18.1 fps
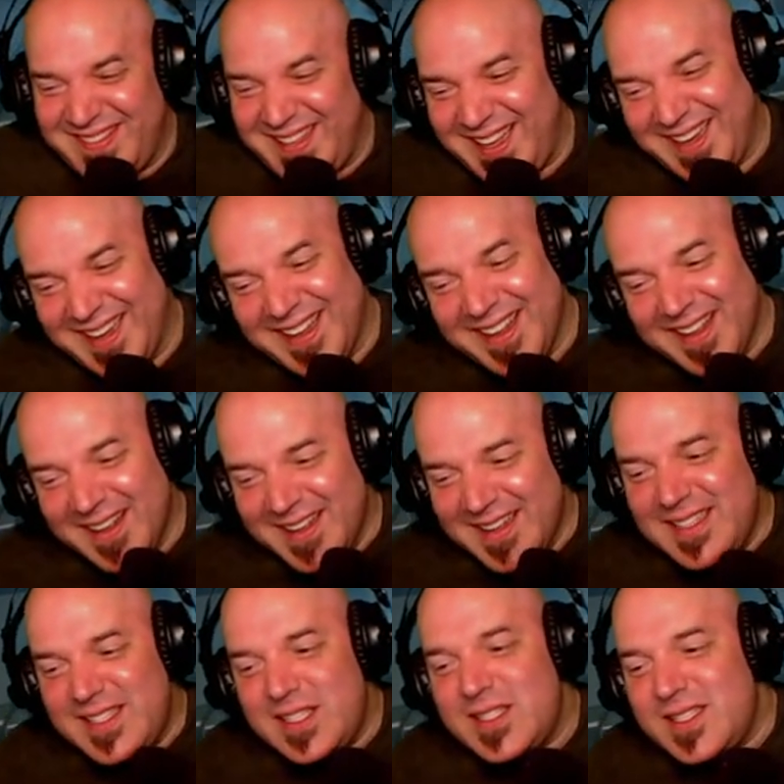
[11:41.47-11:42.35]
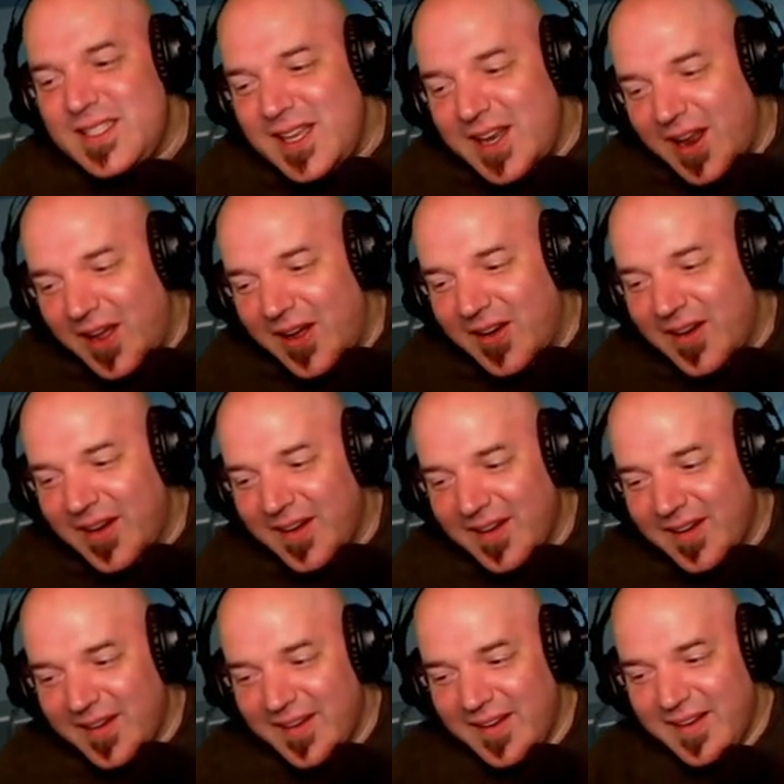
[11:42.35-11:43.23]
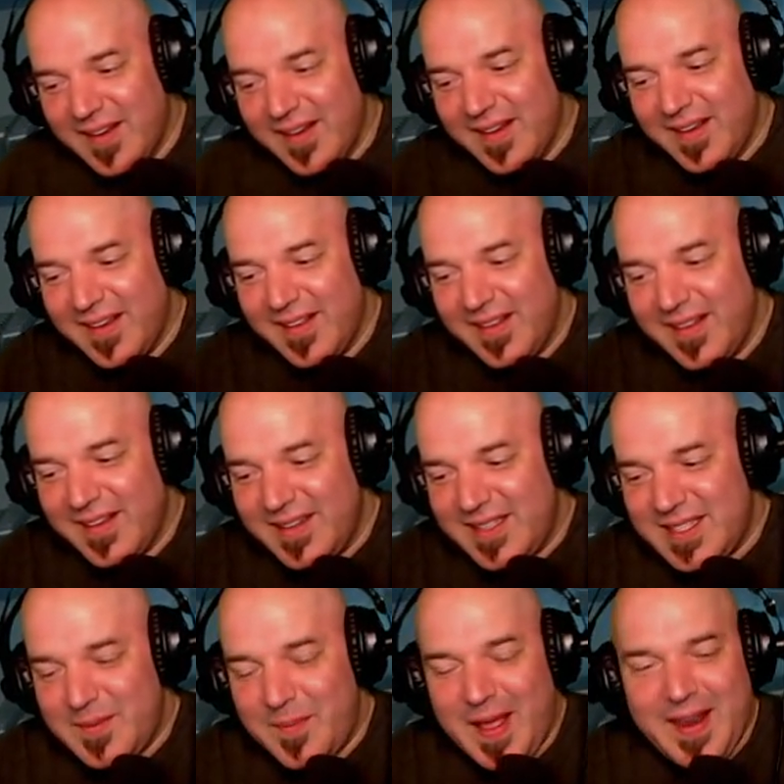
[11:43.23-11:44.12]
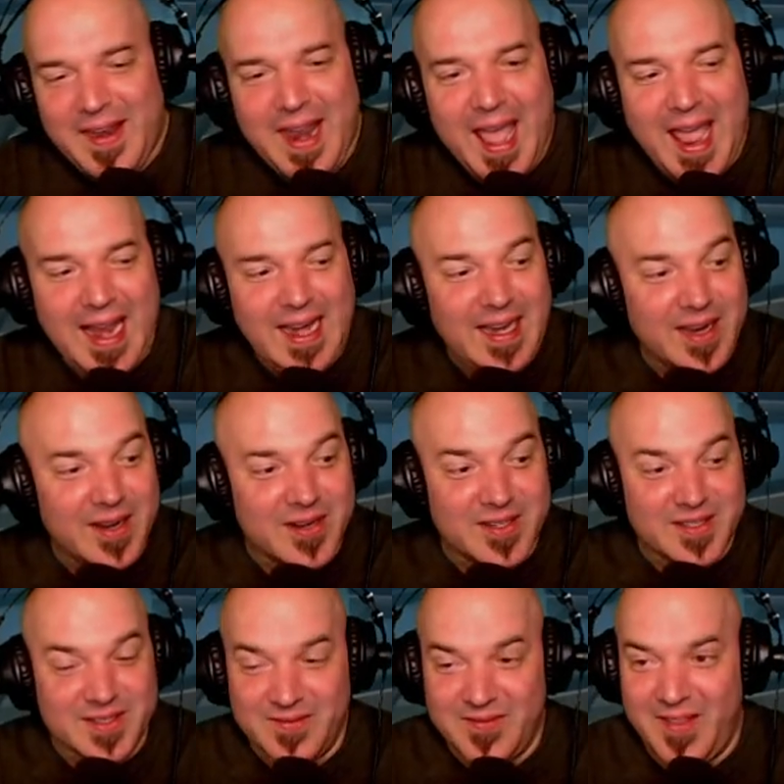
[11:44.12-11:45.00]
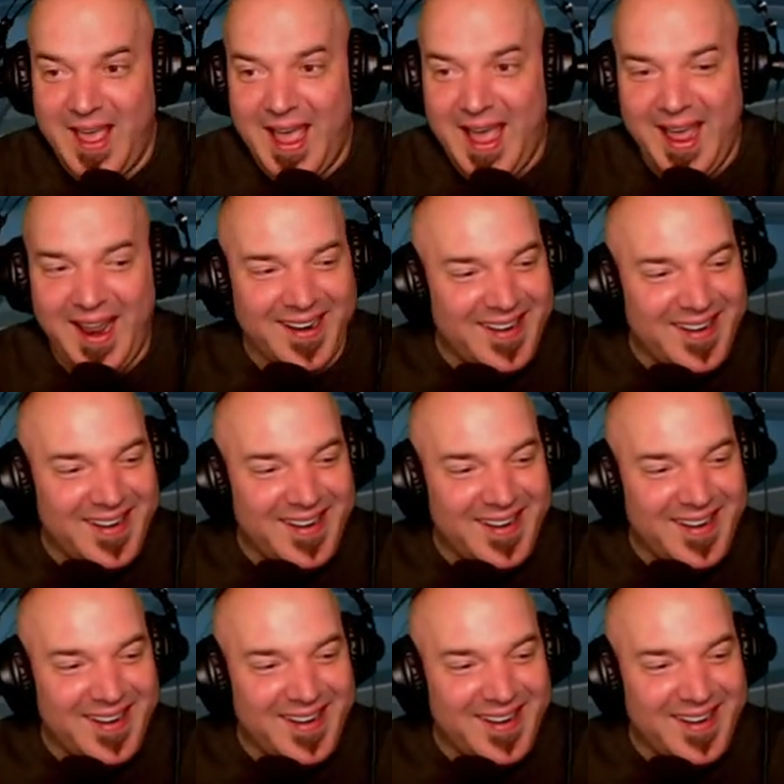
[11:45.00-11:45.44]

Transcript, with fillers: like, you know, it's about nine years of that.